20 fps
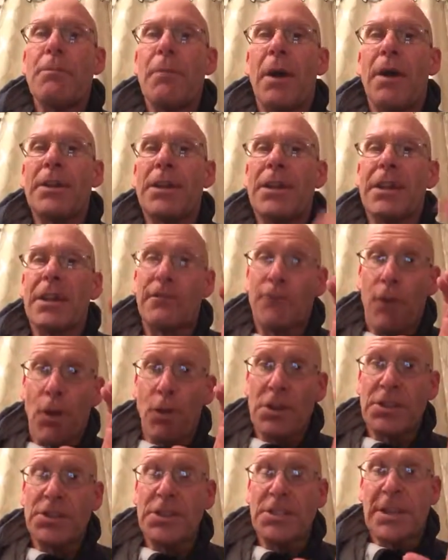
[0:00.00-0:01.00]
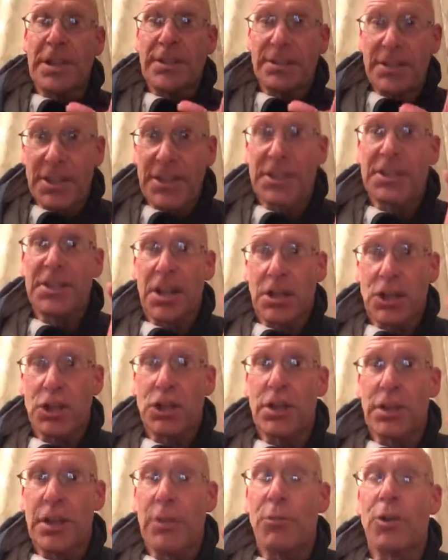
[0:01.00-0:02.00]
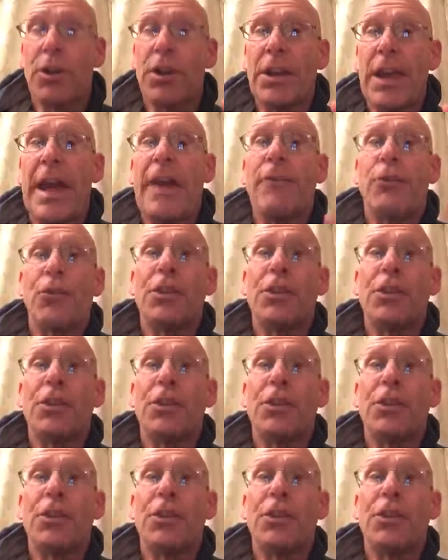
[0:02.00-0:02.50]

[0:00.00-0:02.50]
Monday that focuses on the discussion that we're going to have,